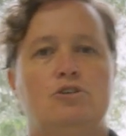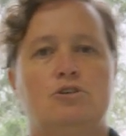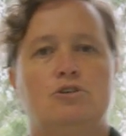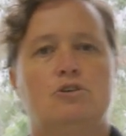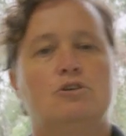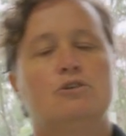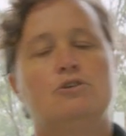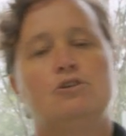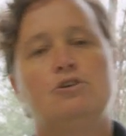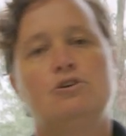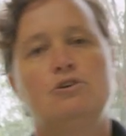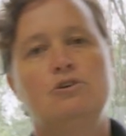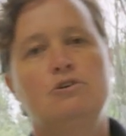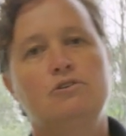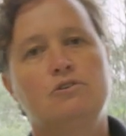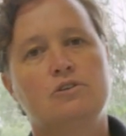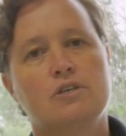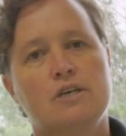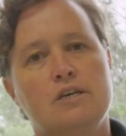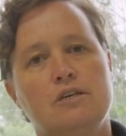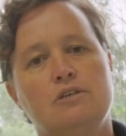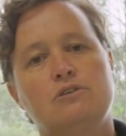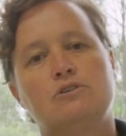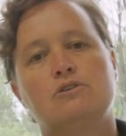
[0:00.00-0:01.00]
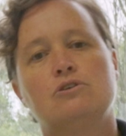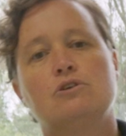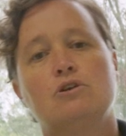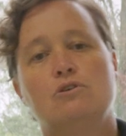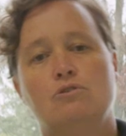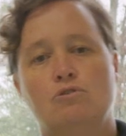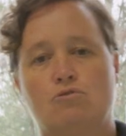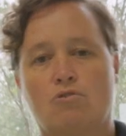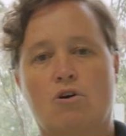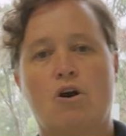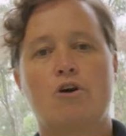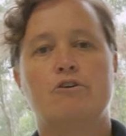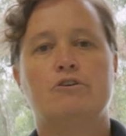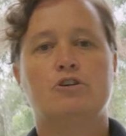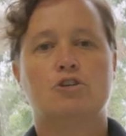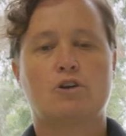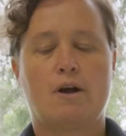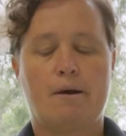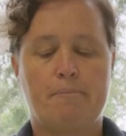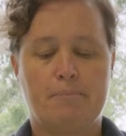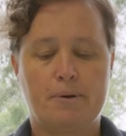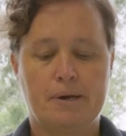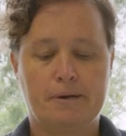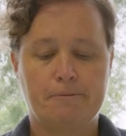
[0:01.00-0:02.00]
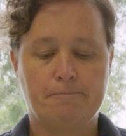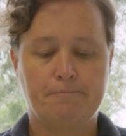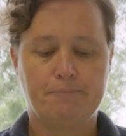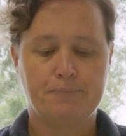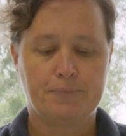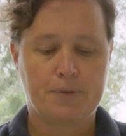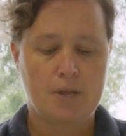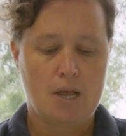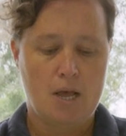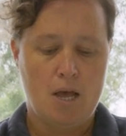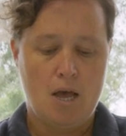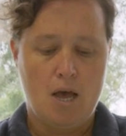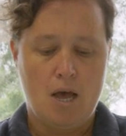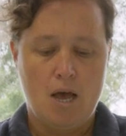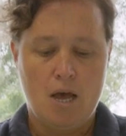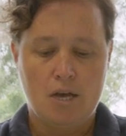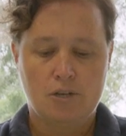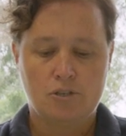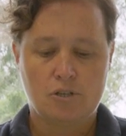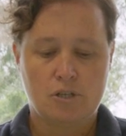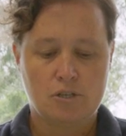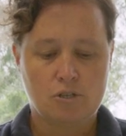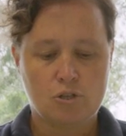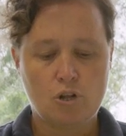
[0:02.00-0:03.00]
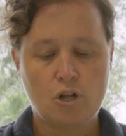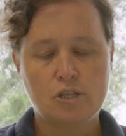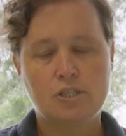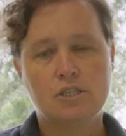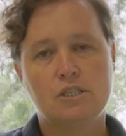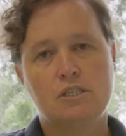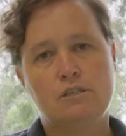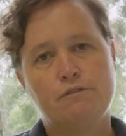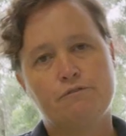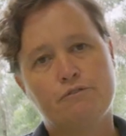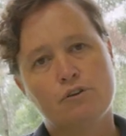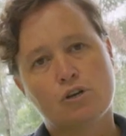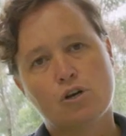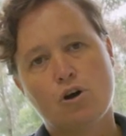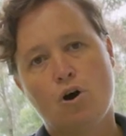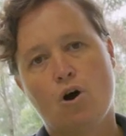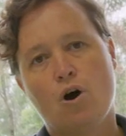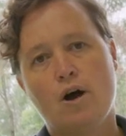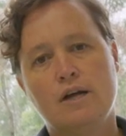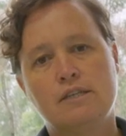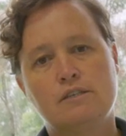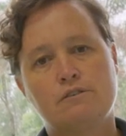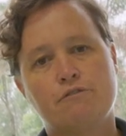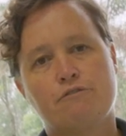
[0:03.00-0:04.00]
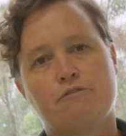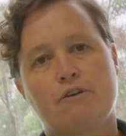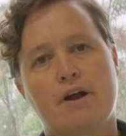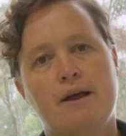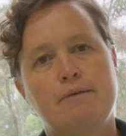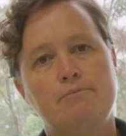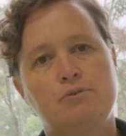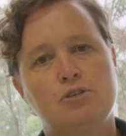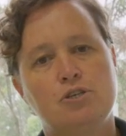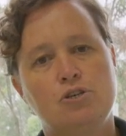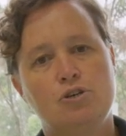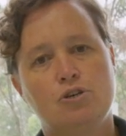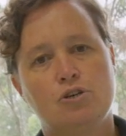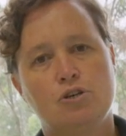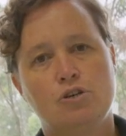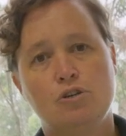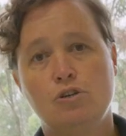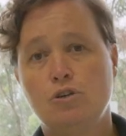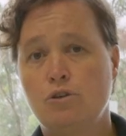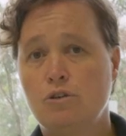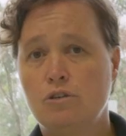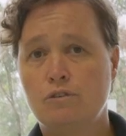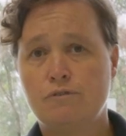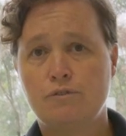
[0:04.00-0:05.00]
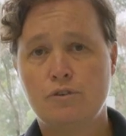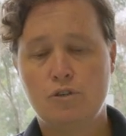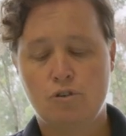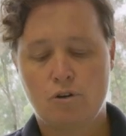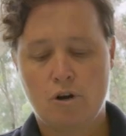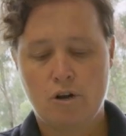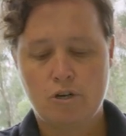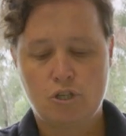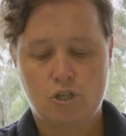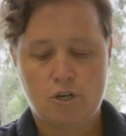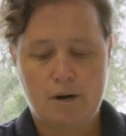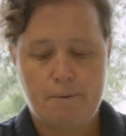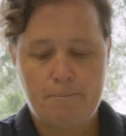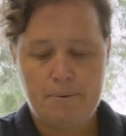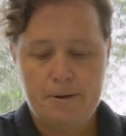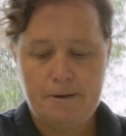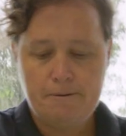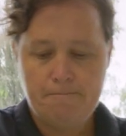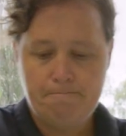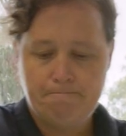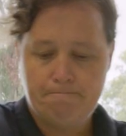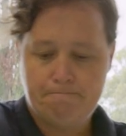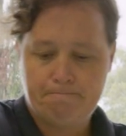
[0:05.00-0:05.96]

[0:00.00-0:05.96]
you can use is drone trapping. So there's lots of different kinds of frames that you can use for drone trapping.